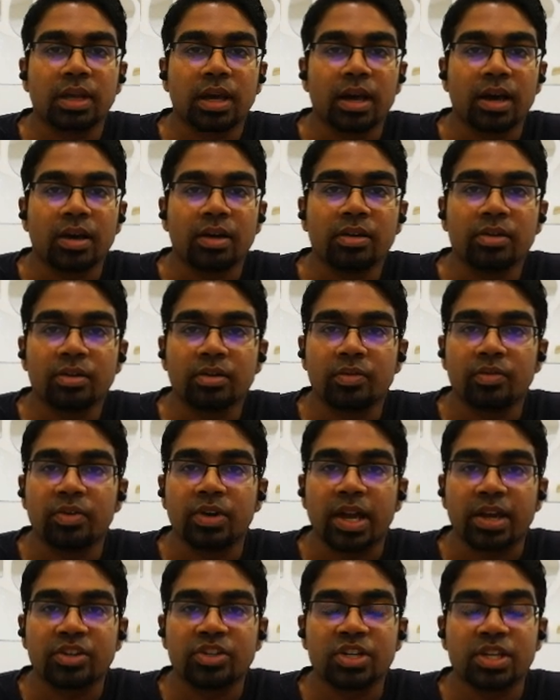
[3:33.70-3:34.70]
their
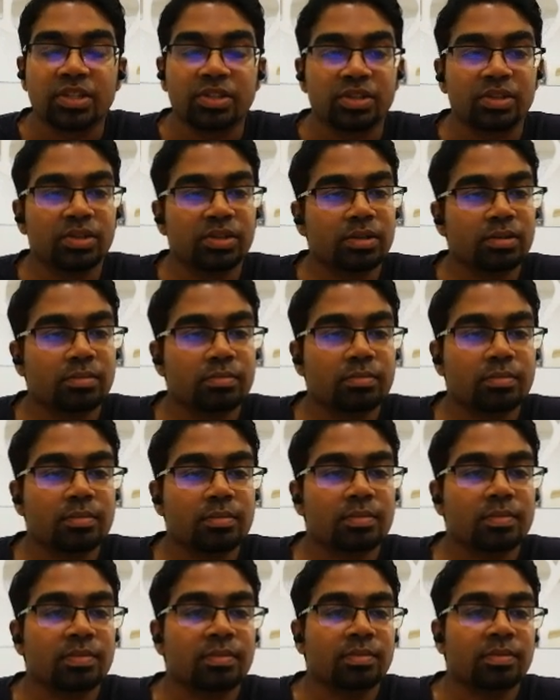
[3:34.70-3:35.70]
reactions.
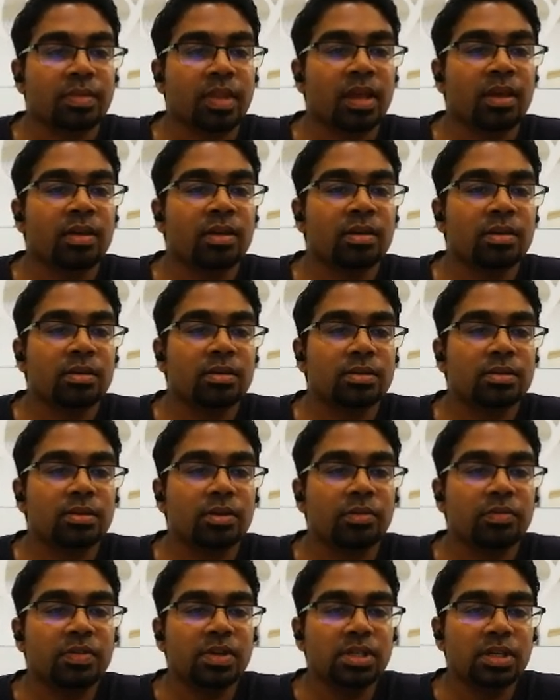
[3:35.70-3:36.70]

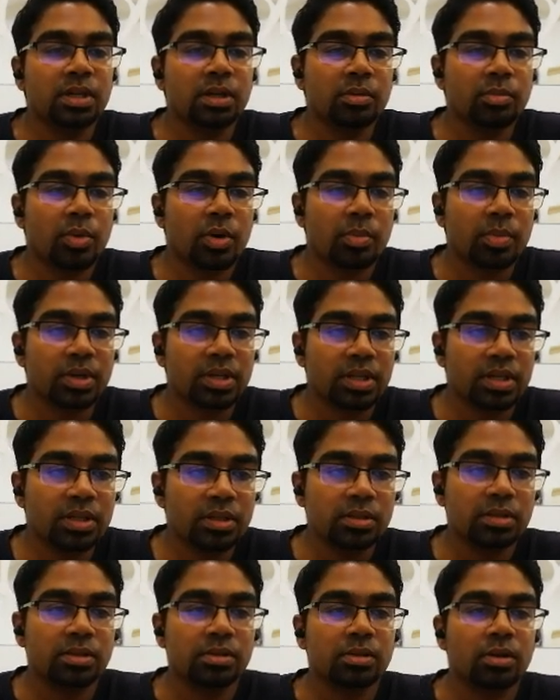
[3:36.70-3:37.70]
So physical
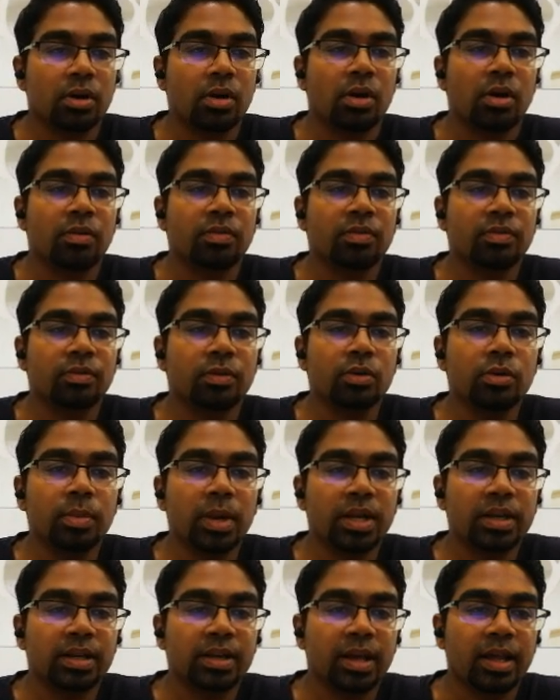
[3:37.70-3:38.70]
properties of
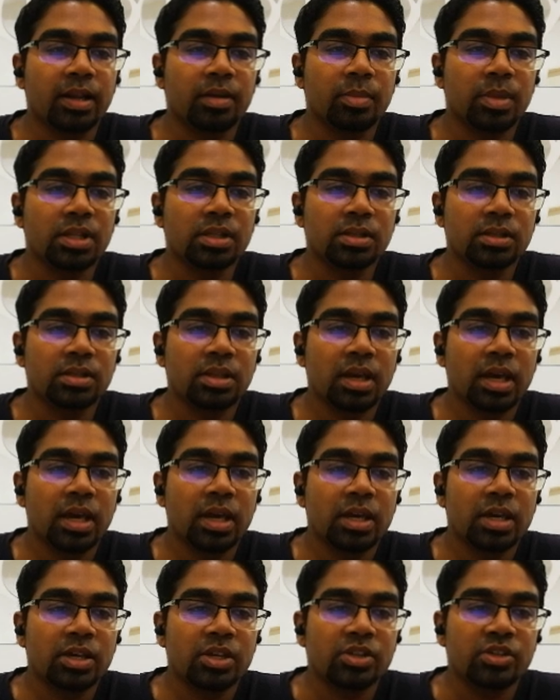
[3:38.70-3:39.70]
group eighteen elements,
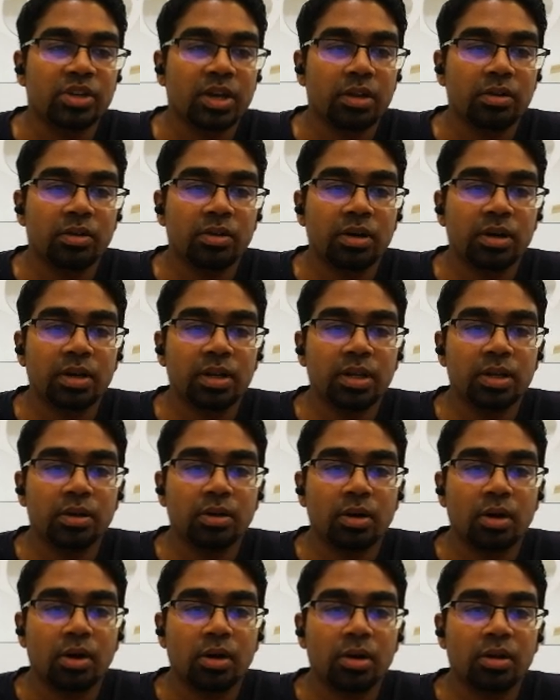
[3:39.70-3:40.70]

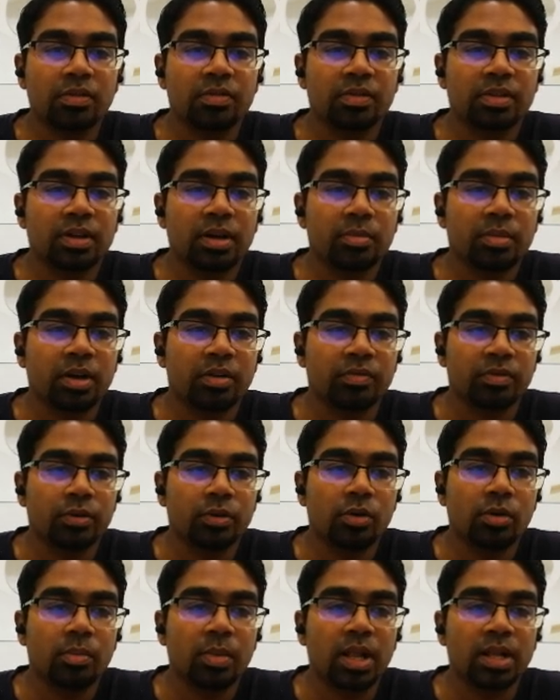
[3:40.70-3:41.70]
generally all of them have
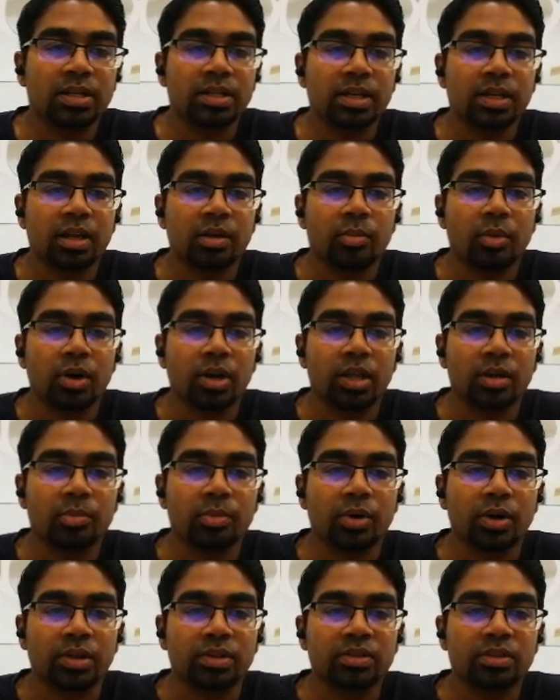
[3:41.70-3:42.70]
low melting and
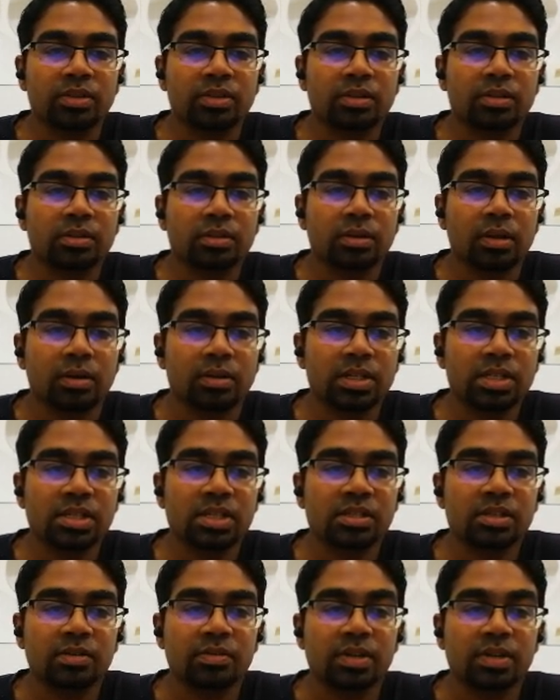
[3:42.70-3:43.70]
boiling points. Now
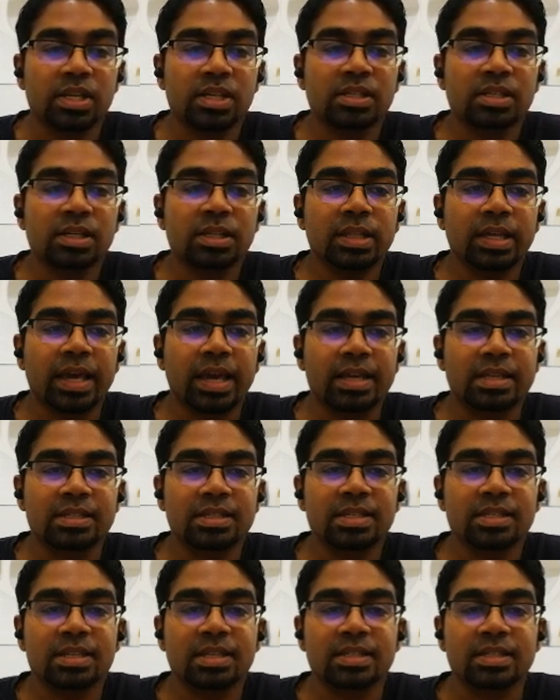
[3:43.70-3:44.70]
this is the reason they
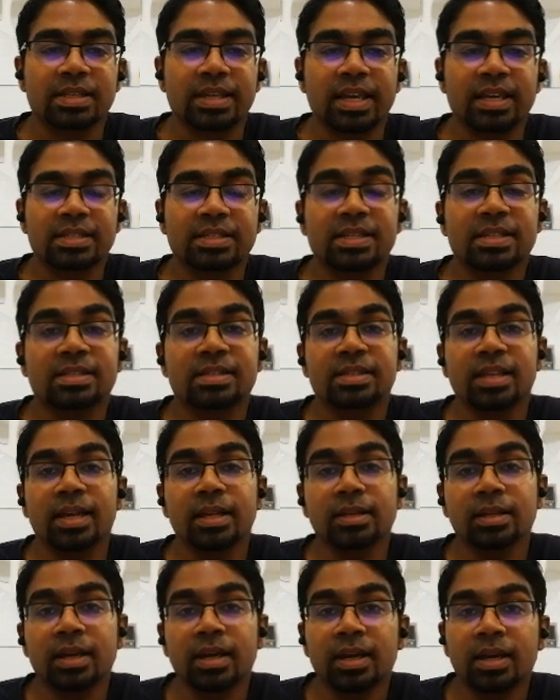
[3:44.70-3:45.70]
exist as gaseous
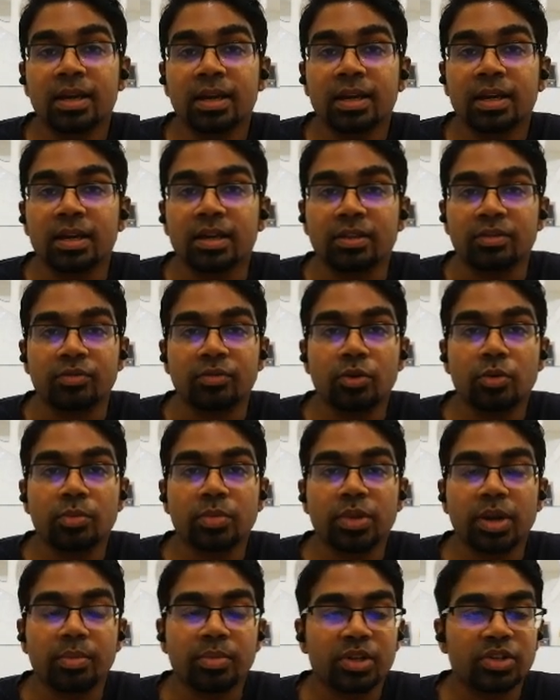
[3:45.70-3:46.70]
state in
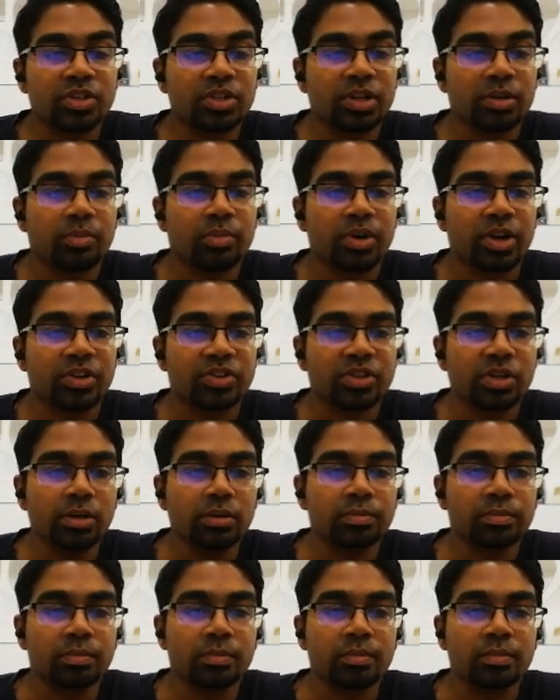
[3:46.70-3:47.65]
room temperature and pressure.